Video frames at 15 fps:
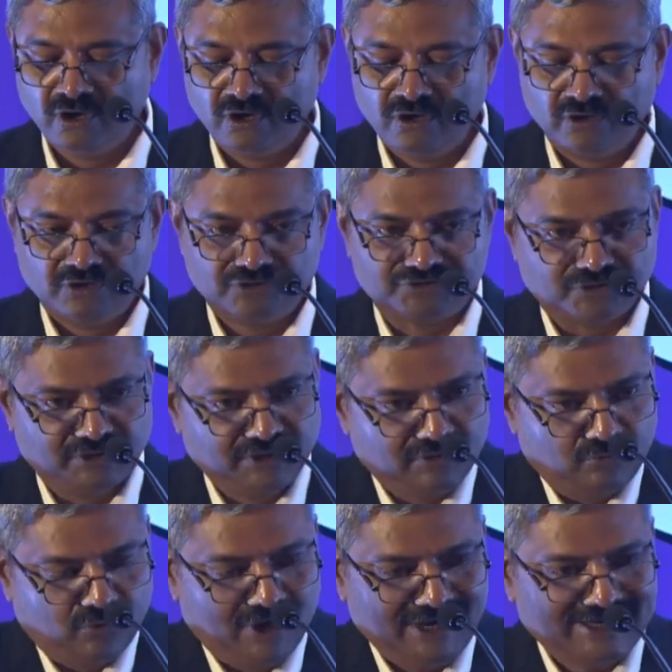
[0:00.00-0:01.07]
So the
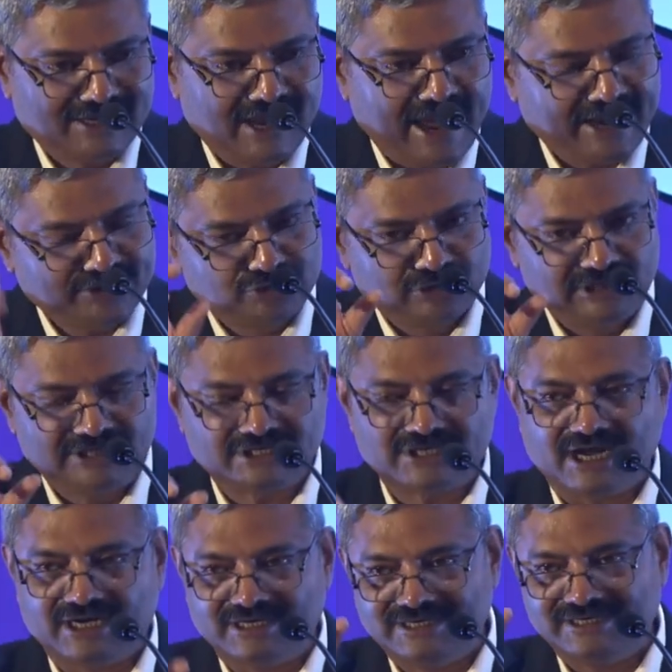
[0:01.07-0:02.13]
work actually
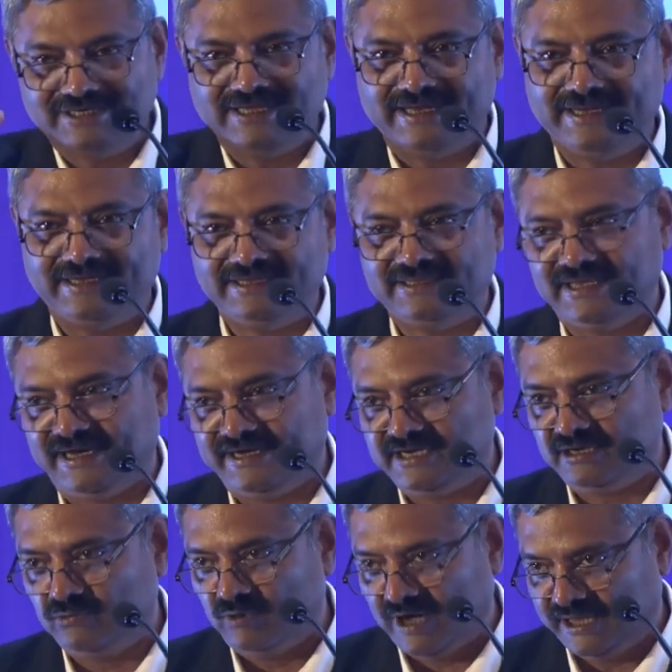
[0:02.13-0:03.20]
started in
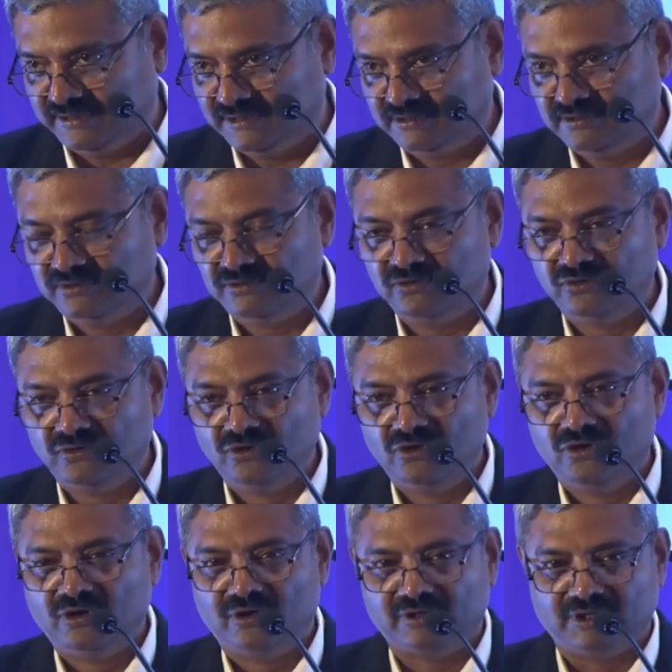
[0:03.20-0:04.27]
1891.
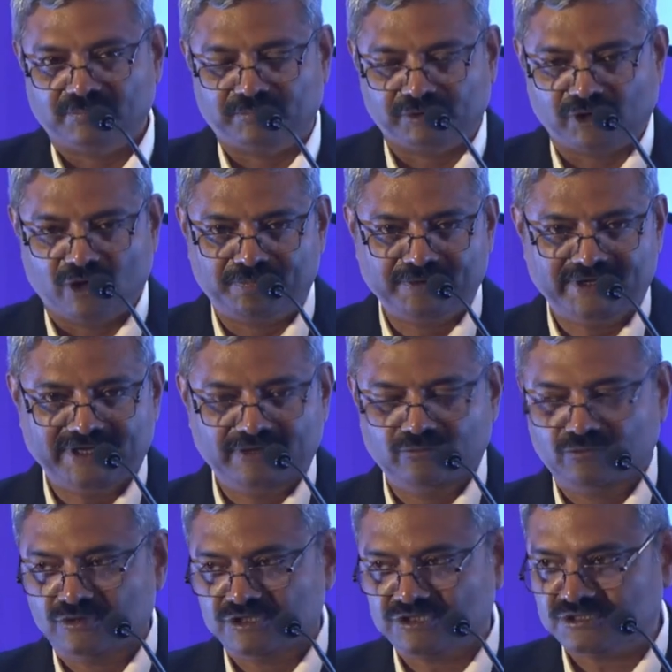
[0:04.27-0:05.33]
The property
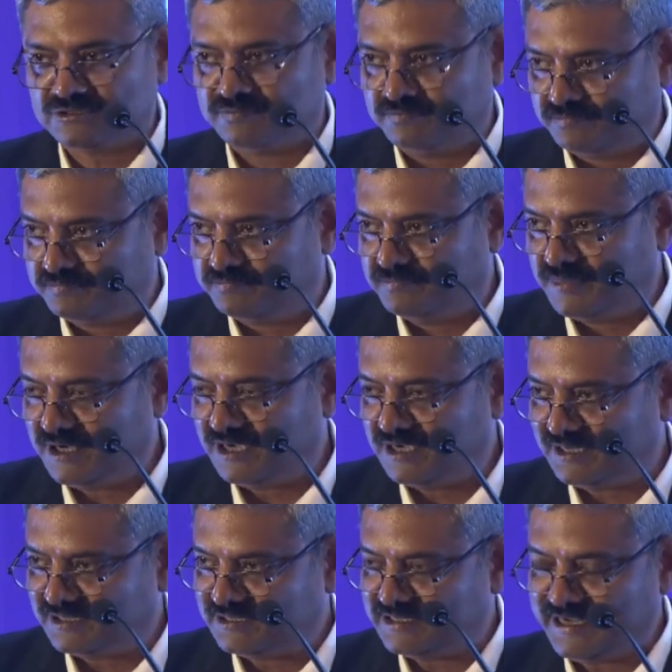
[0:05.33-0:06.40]
was
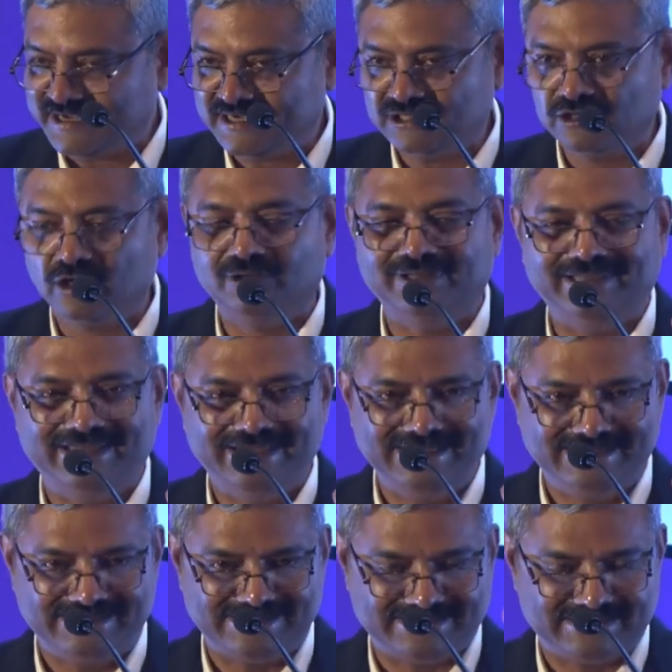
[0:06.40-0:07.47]
taken on
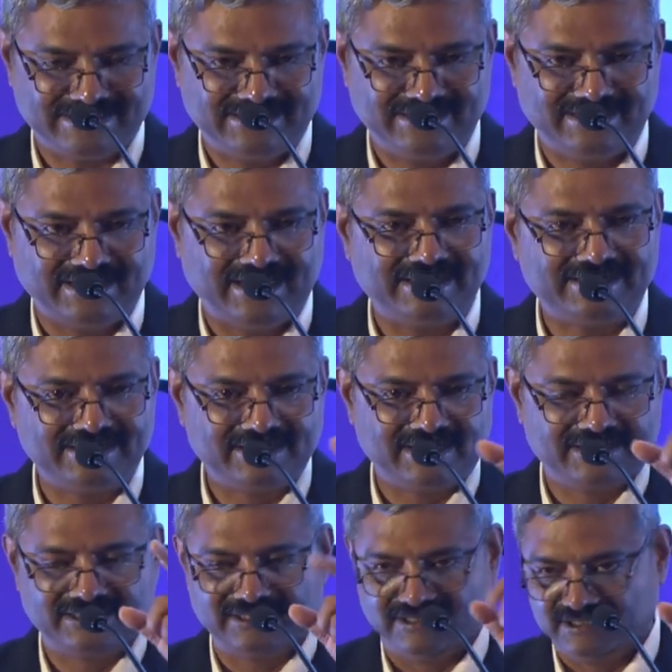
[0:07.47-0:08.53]
lease in
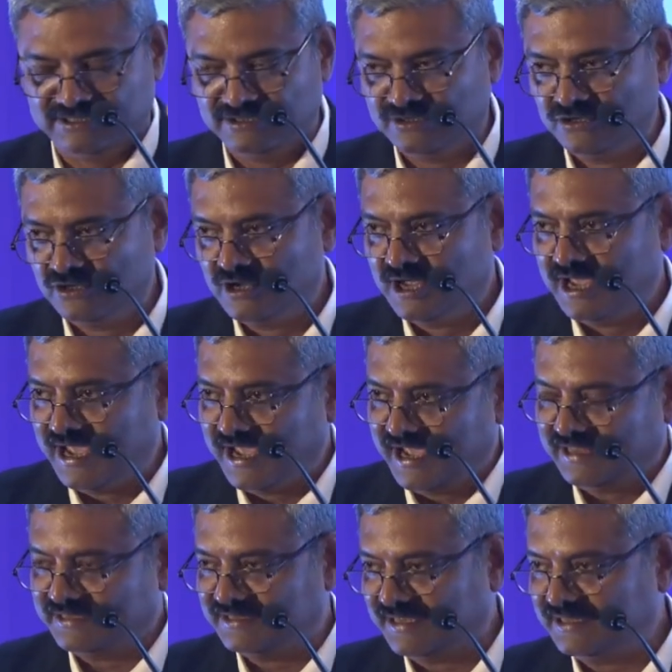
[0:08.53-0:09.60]
1900,
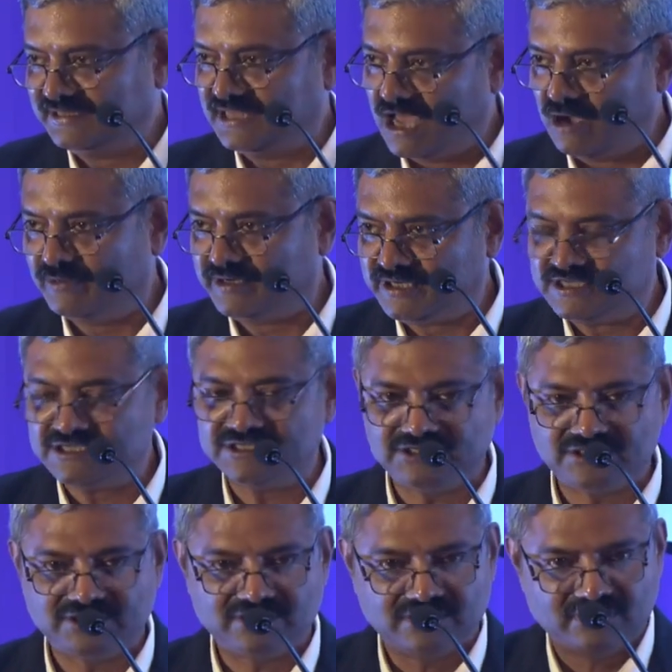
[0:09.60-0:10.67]
and then now it
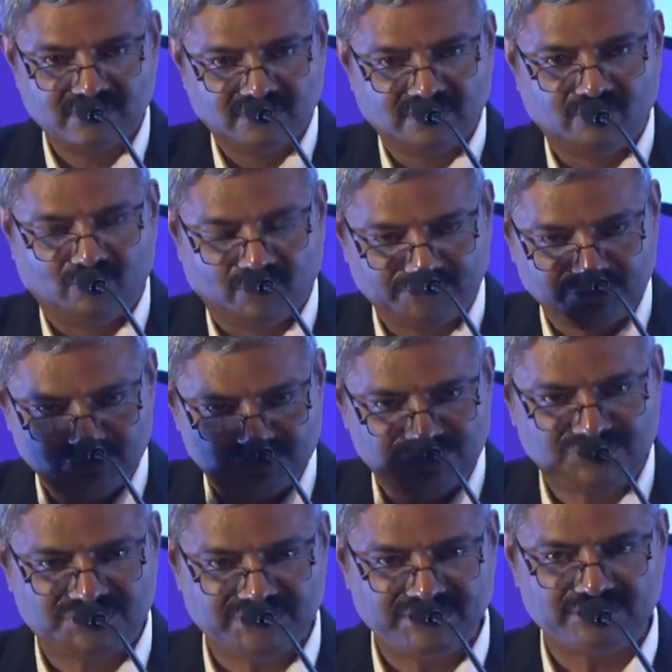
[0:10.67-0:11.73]
is what you
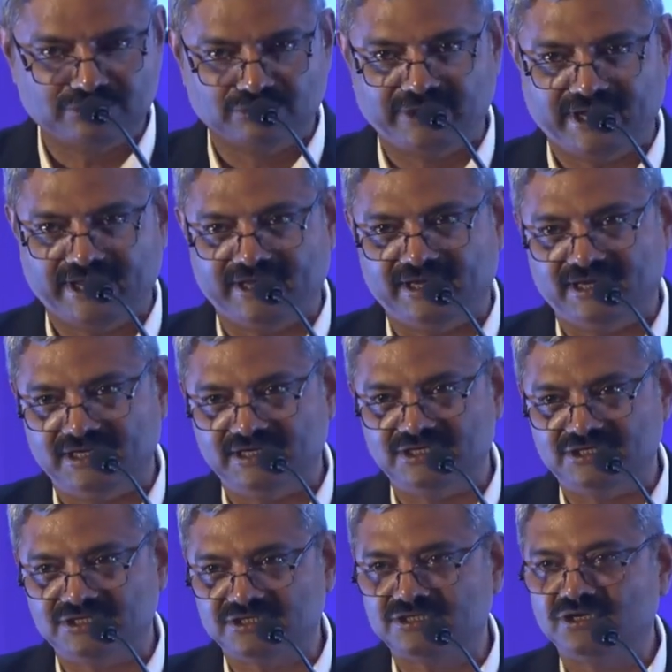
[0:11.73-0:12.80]
see today is